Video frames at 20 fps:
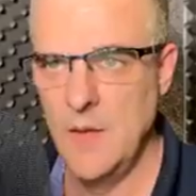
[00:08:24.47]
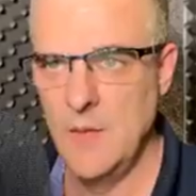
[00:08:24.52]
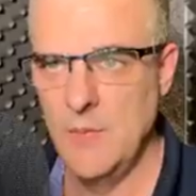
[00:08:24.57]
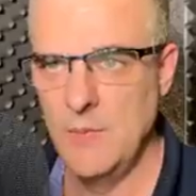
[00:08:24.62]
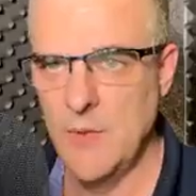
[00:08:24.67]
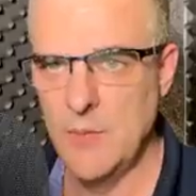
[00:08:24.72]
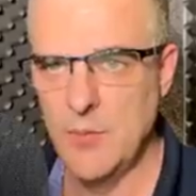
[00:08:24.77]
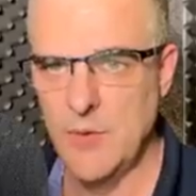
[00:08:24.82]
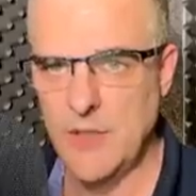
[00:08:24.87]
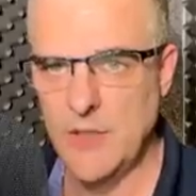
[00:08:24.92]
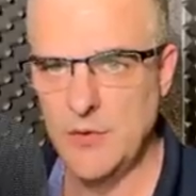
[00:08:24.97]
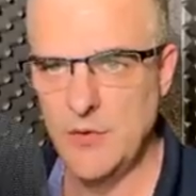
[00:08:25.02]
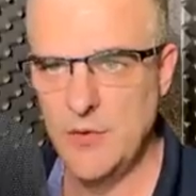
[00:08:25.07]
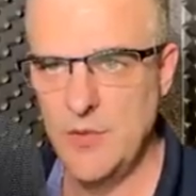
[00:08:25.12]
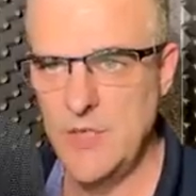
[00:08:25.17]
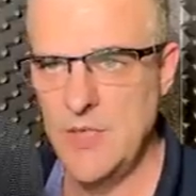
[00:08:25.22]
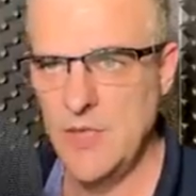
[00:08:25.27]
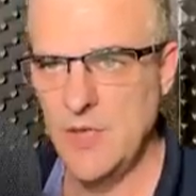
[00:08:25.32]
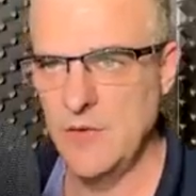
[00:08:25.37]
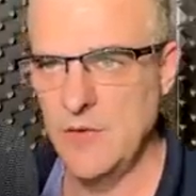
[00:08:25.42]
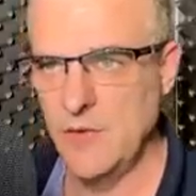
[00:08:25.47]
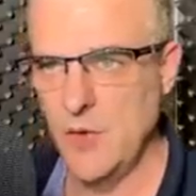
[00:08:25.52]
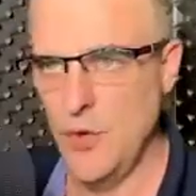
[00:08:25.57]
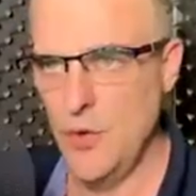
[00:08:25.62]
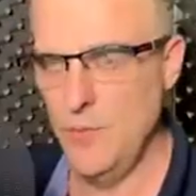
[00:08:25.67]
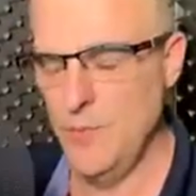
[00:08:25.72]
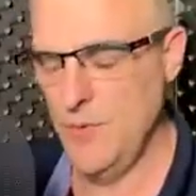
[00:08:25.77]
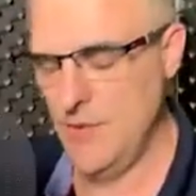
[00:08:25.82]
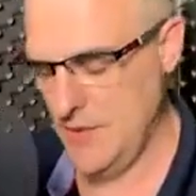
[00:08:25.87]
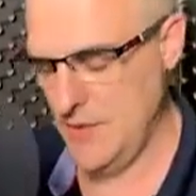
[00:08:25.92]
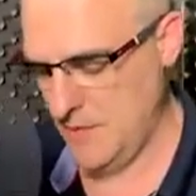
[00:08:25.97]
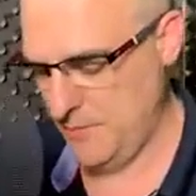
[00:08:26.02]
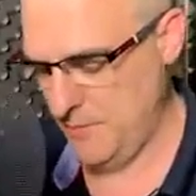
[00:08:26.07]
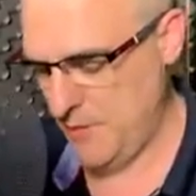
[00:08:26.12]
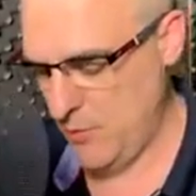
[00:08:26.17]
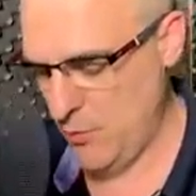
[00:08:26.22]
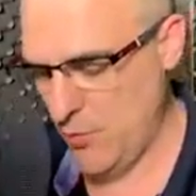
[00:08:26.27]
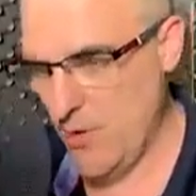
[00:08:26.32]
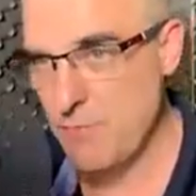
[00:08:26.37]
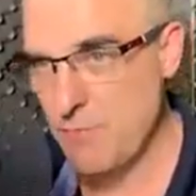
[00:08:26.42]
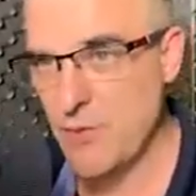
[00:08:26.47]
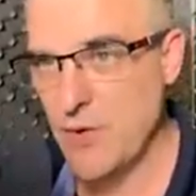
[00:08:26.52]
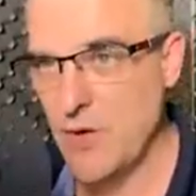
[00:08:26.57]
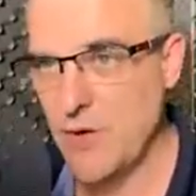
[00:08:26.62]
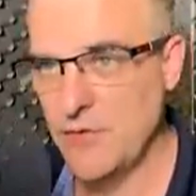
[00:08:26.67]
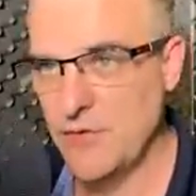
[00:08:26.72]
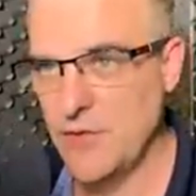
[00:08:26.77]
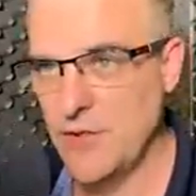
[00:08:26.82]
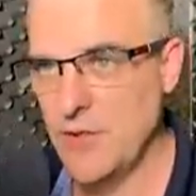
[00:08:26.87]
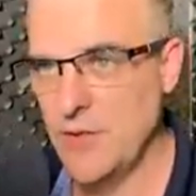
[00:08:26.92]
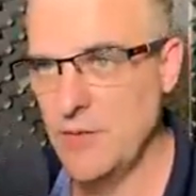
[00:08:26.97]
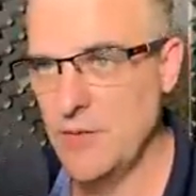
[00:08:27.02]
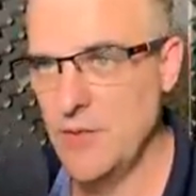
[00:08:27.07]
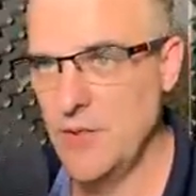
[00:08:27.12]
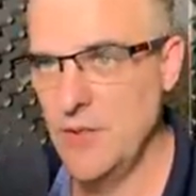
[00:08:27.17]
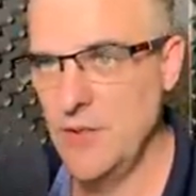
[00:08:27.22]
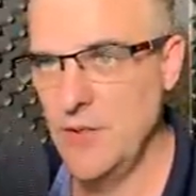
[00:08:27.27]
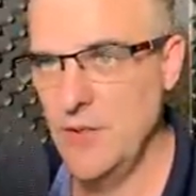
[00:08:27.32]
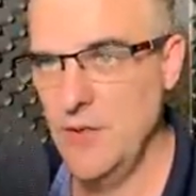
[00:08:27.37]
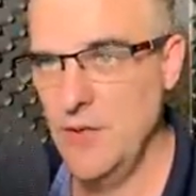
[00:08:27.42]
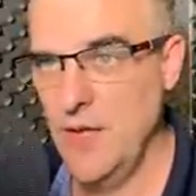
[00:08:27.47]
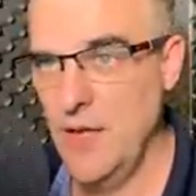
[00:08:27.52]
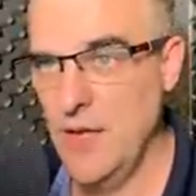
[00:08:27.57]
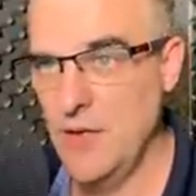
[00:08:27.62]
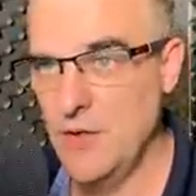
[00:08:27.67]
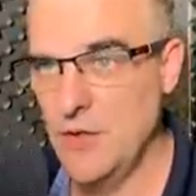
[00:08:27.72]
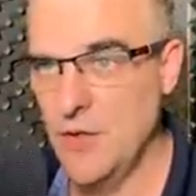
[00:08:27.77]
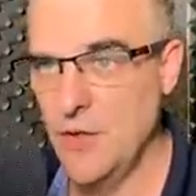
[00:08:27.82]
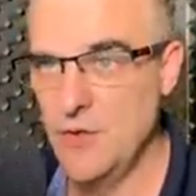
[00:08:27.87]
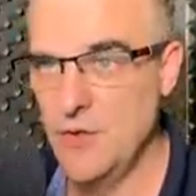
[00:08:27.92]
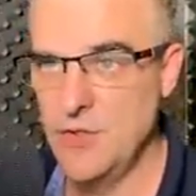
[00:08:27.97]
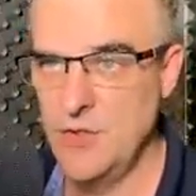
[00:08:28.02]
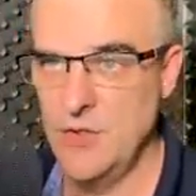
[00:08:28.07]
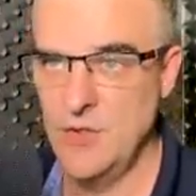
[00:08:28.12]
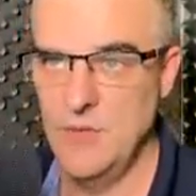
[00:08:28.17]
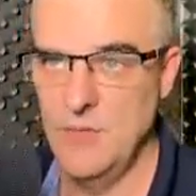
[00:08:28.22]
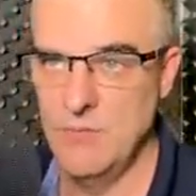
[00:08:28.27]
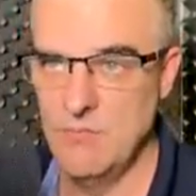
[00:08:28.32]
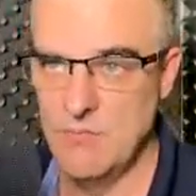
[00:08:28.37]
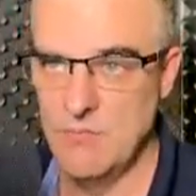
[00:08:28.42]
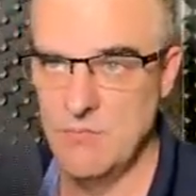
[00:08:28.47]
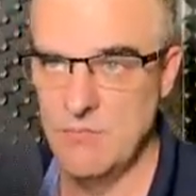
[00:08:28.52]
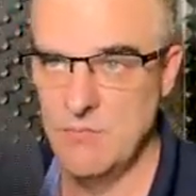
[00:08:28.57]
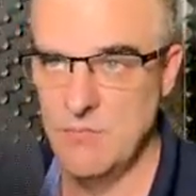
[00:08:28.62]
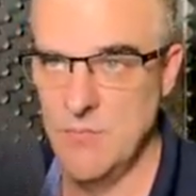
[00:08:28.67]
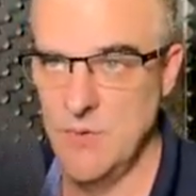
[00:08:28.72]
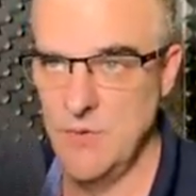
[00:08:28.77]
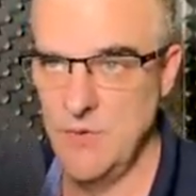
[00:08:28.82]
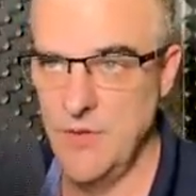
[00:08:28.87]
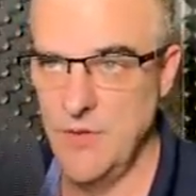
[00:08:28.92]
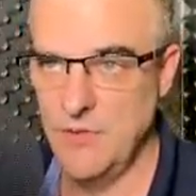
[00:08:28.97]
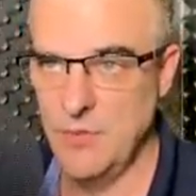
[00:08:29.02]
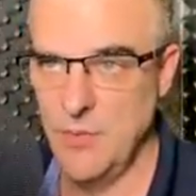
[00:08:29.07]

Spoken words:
But what I'll do here is open up a web browser and go to this